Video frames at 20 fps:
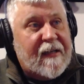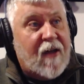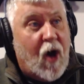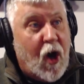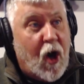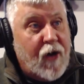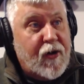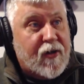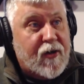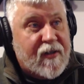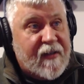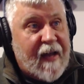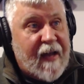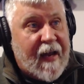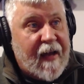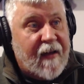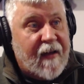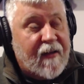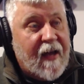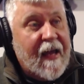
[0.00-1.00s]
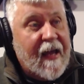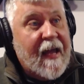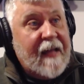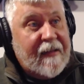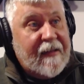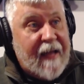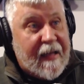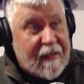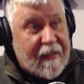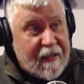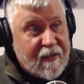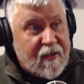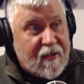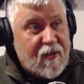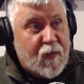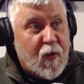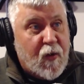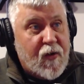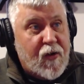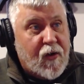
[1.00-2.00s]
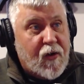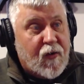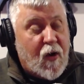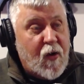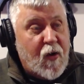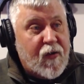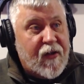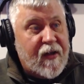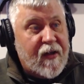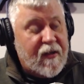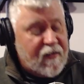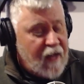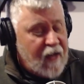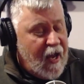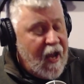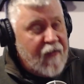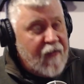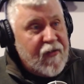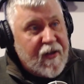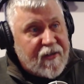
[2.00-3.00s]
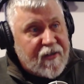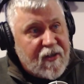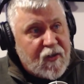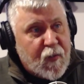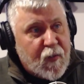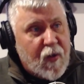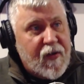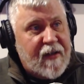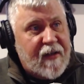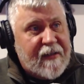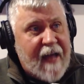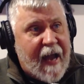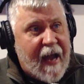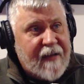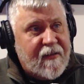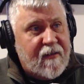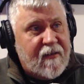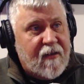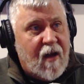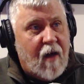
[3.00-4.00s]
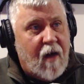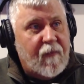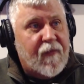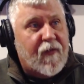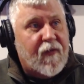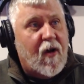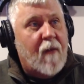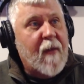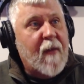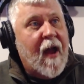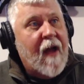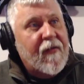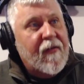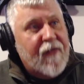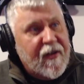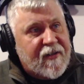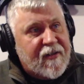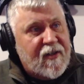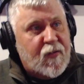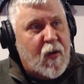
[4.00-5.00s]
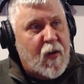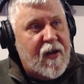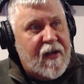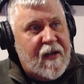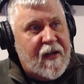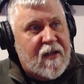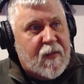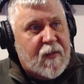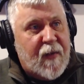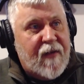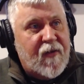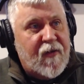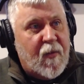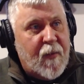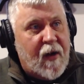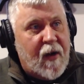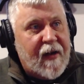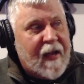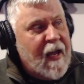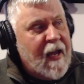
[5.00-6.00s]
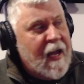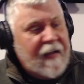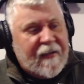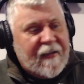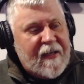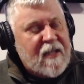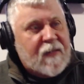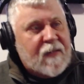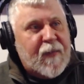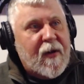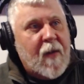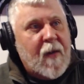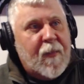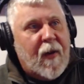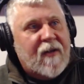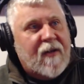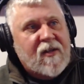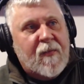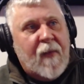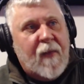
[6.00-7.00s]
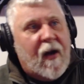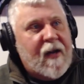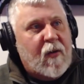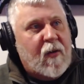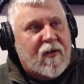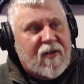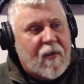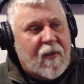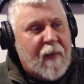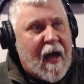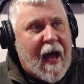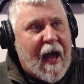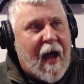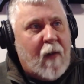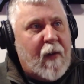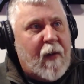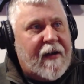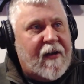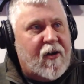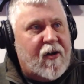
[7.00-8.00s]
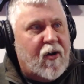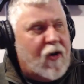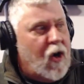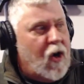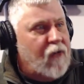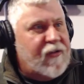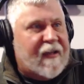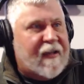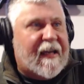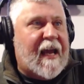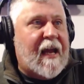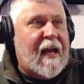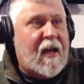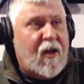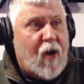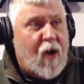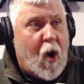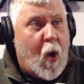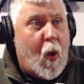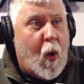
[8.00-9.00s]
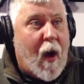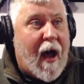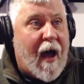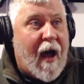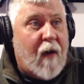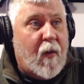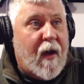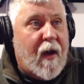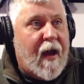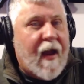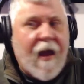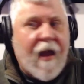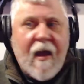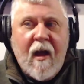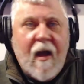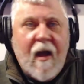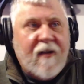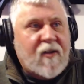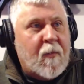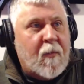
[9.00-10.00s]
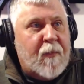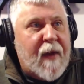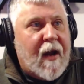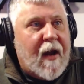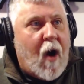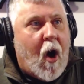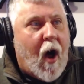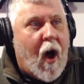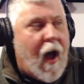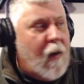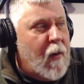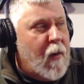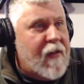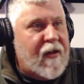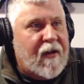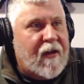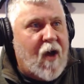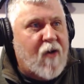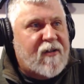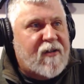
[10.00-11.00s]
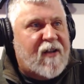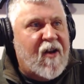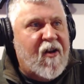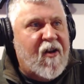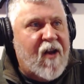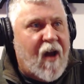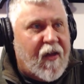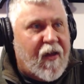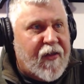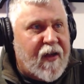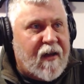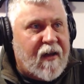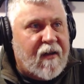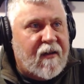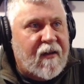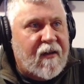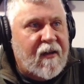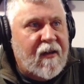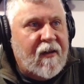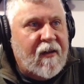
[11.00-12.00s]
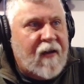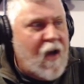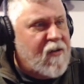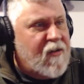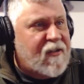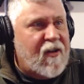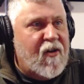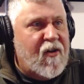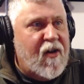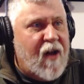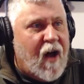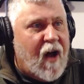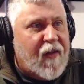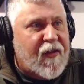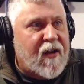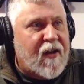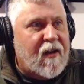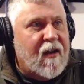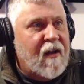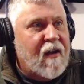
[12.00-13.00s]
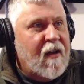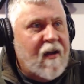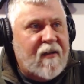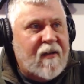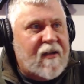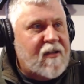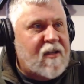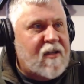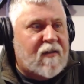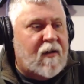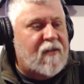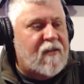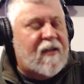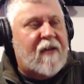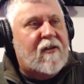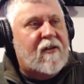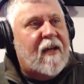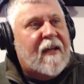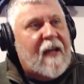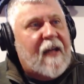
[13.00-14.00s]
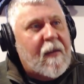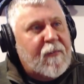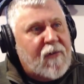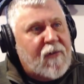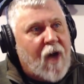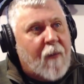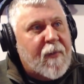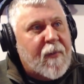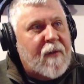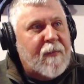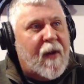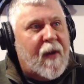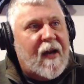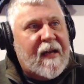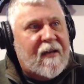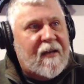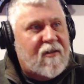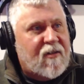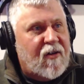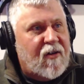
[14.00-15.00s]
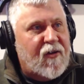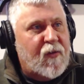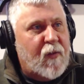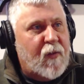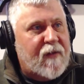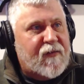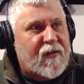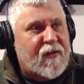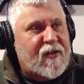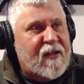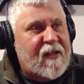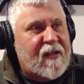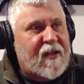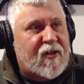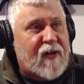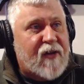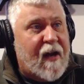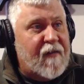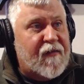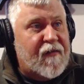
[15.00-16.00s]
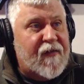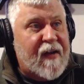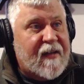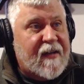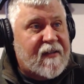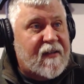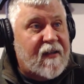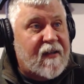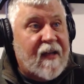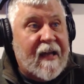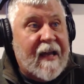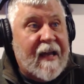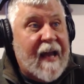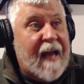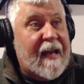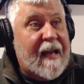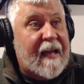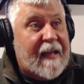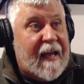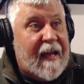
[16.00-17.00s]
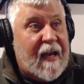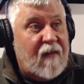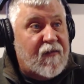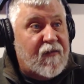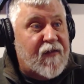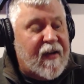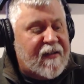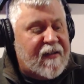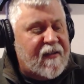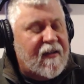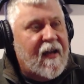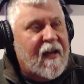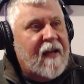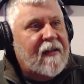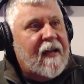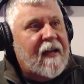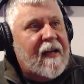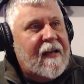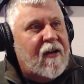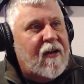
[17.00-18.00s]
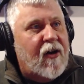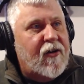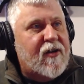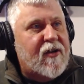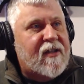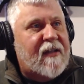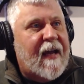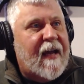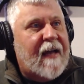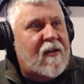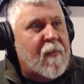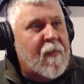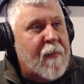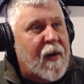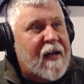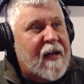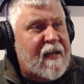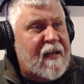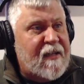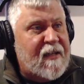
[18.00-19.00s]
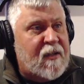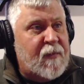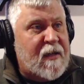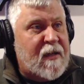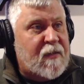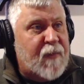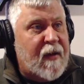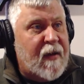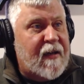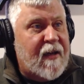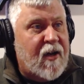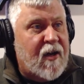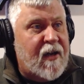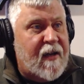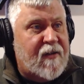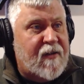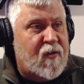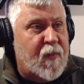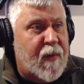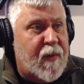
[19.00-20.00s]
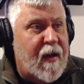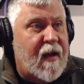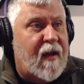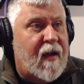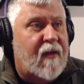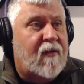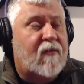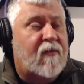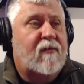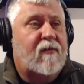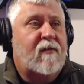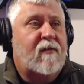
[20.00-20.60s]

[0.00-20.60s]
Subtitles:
to understand that this is where the growth is. This is where the taxes come from. This is where they need to spend their money. They just spent a bunch of money on some highway down there called the King Cole Highway. It's a big highway that goes to nothing. Goes to nothing. They just because they keep dumping money in southern West Virginia to try to fix it, and they can't fix it. They need to understand the money needs to be spent here in the Eastern Panhandle.